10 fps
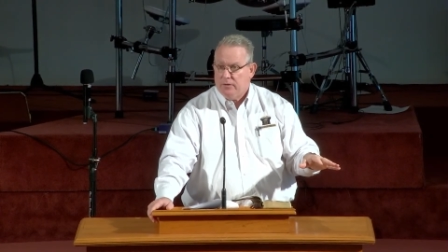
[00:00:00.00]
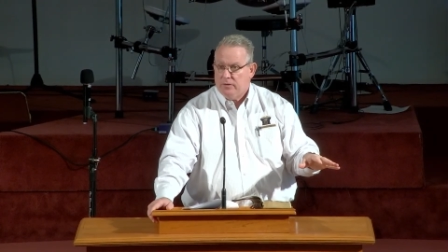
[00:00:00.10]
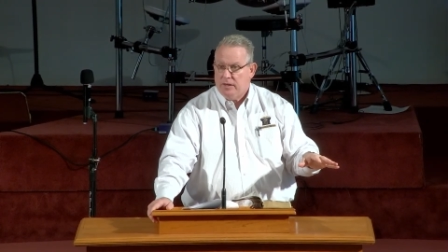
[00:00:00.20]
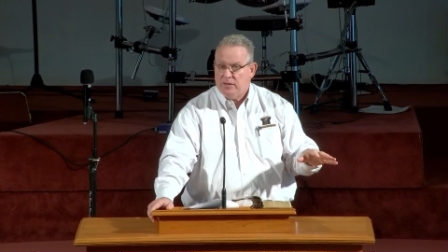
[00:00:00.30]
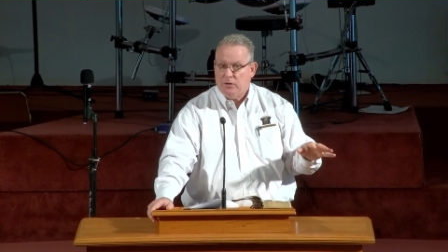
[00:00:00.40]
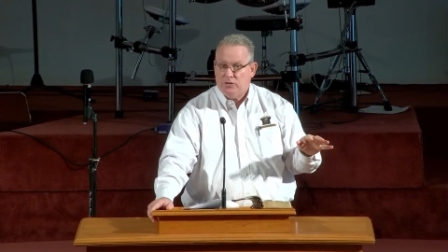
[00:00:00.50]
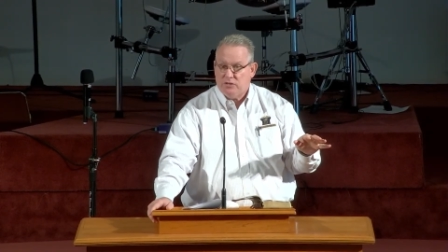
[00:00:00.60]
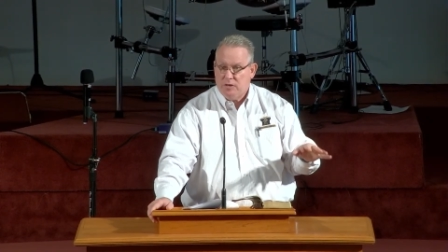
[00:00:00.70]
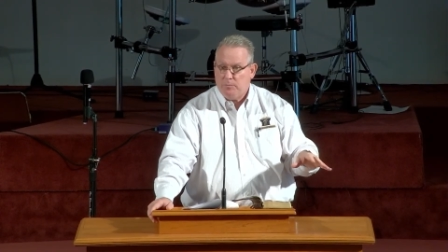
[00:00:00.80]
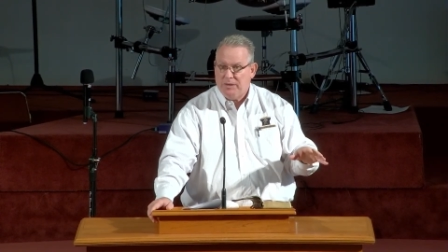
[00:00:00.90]
that there's
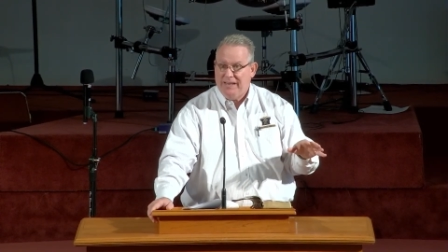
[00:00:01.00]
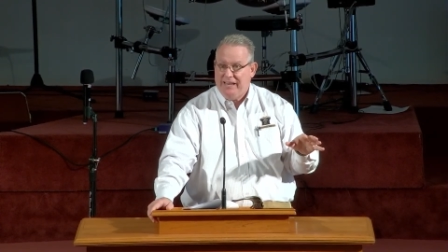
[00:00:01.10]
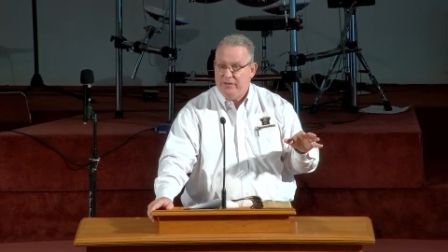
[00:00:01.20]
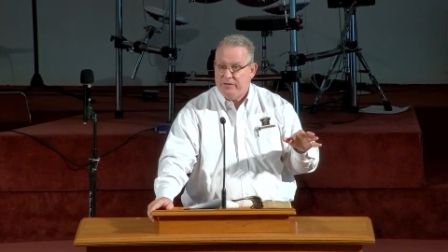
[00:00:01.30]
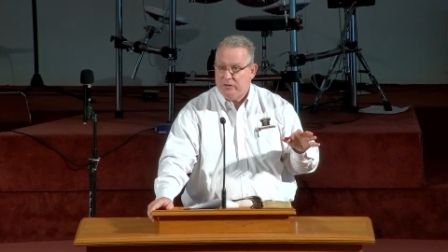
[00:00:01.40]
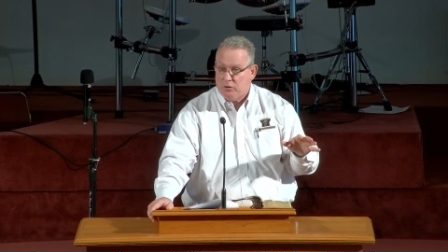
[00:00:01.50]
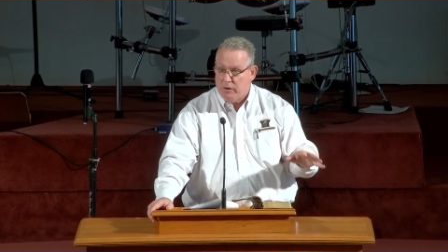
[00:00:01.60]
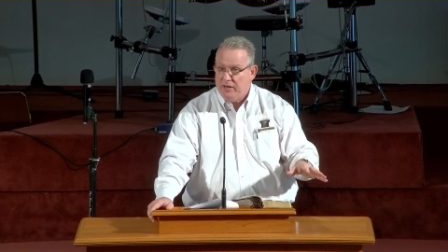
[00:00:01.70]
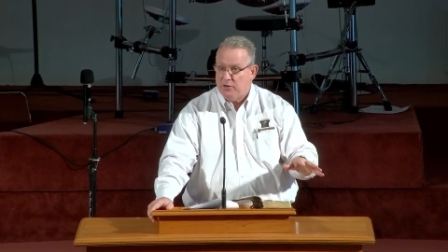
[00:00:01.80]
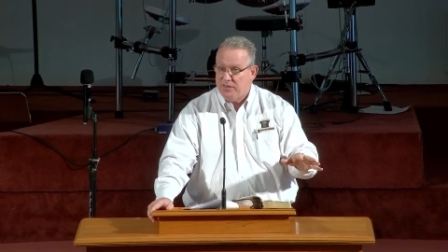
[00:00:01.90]
something even
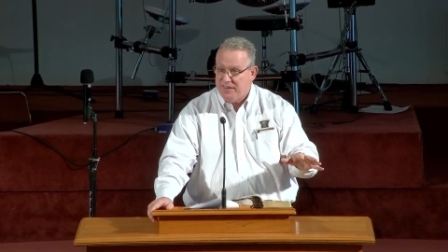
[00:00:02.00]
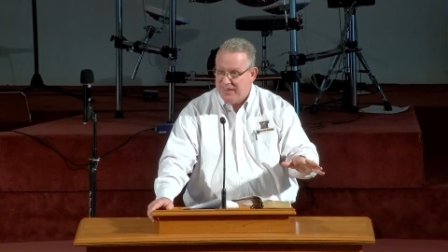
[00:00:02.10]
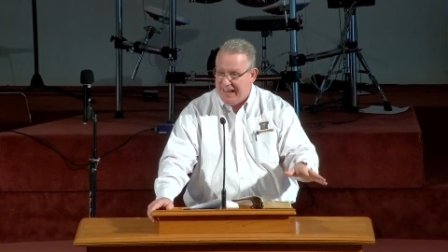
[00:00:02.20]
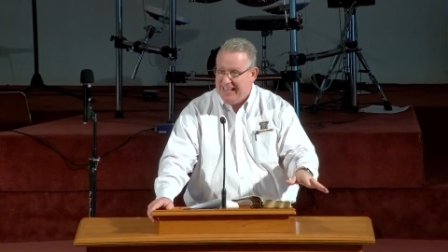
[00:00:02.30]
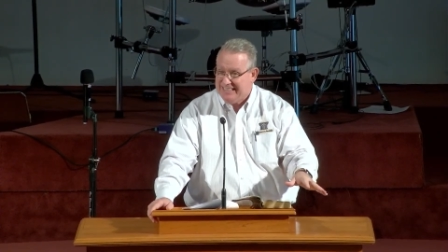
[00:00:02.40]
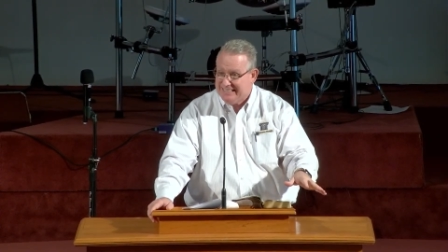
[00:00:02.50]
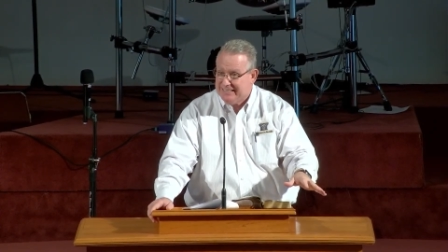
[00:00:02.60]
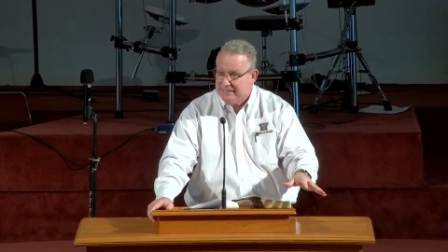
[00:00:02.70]
greater than that?